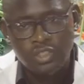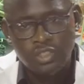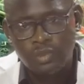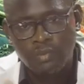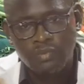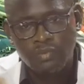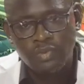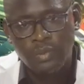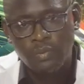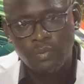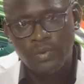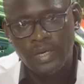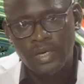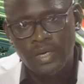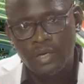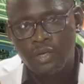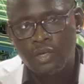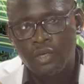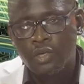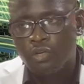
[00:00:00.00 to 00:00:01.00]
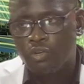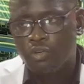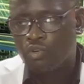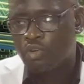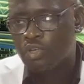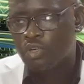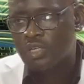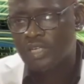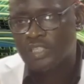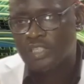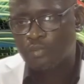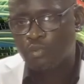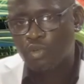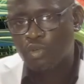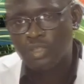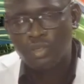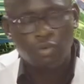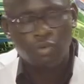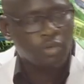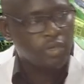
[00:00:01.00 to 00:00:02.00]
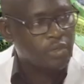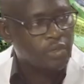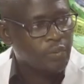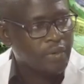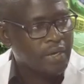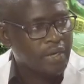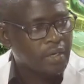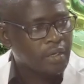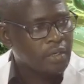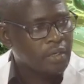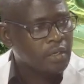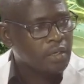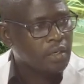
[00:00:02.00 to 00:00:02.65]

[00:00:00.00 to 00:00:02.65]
that some of them were, you know, transported all the way